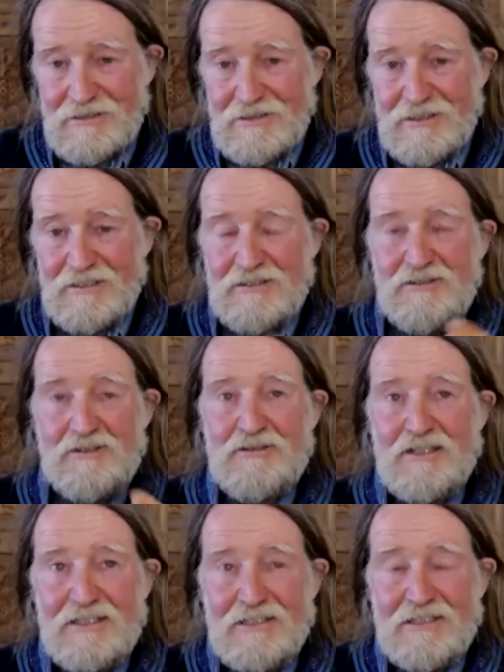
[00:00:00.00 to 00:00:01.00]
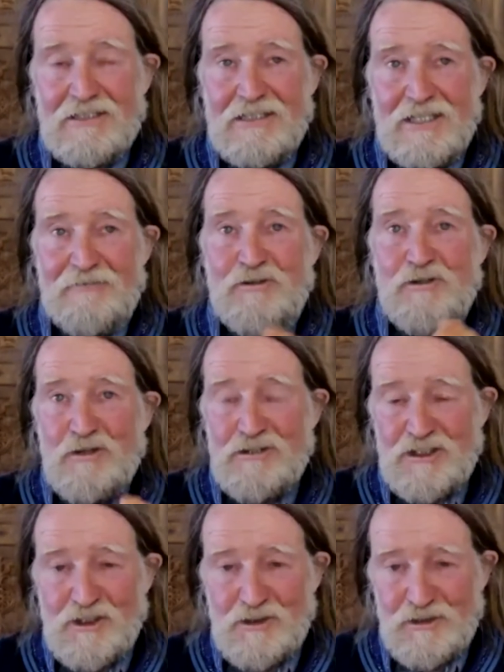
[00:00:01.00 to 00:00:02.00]
And thirdly, if you know
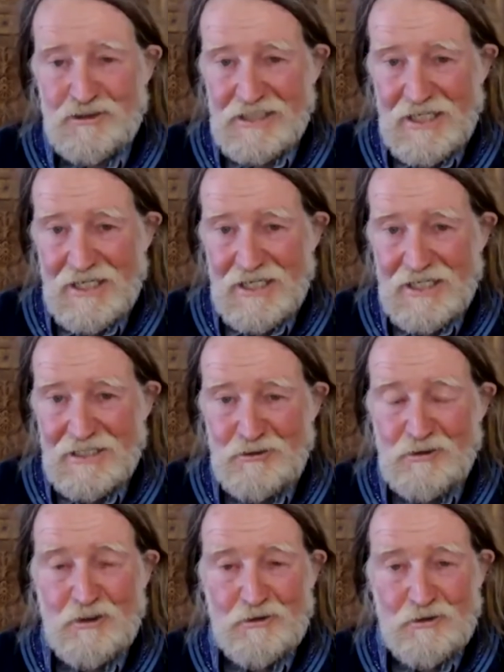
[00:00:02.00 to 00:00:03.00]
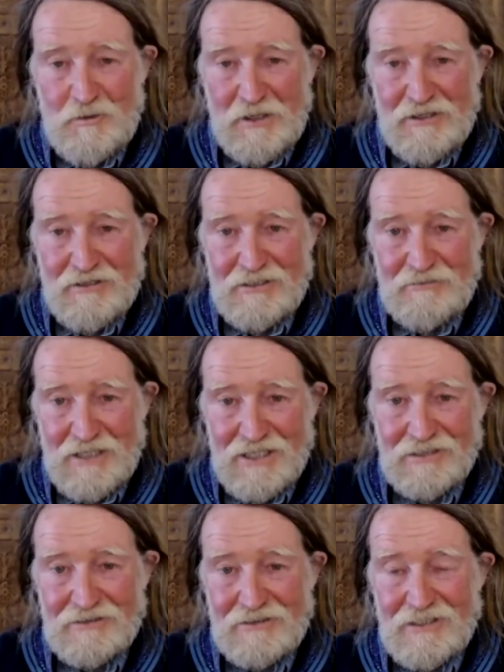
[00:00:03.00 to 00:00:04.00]
that you're going to die and you go to a party, man,
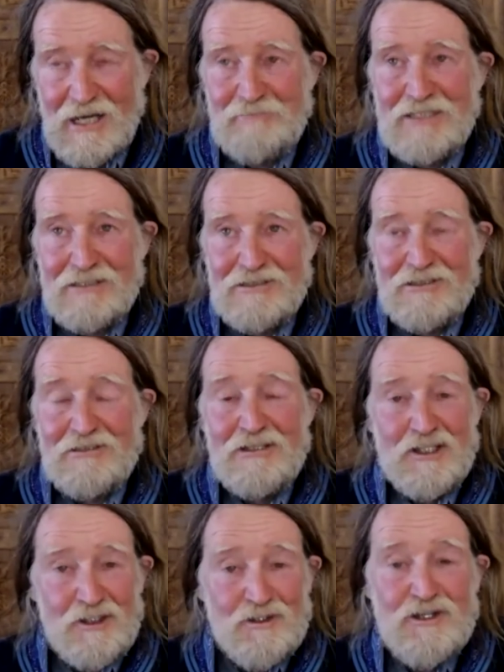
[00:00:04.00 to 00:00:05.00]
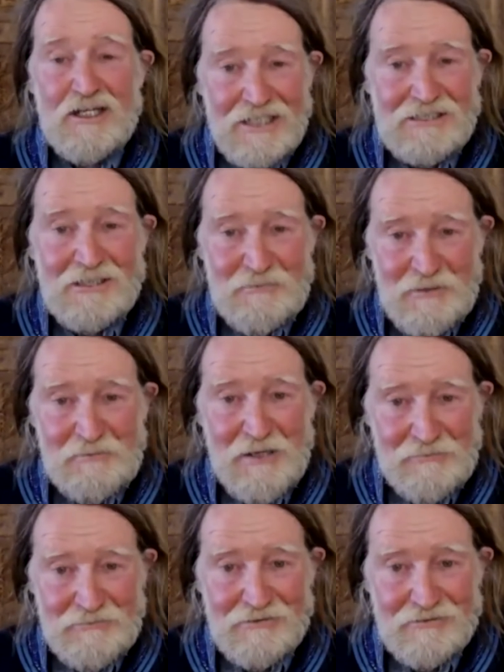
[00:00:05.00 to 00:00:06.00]
I'm telling you, you're not likely to be popular,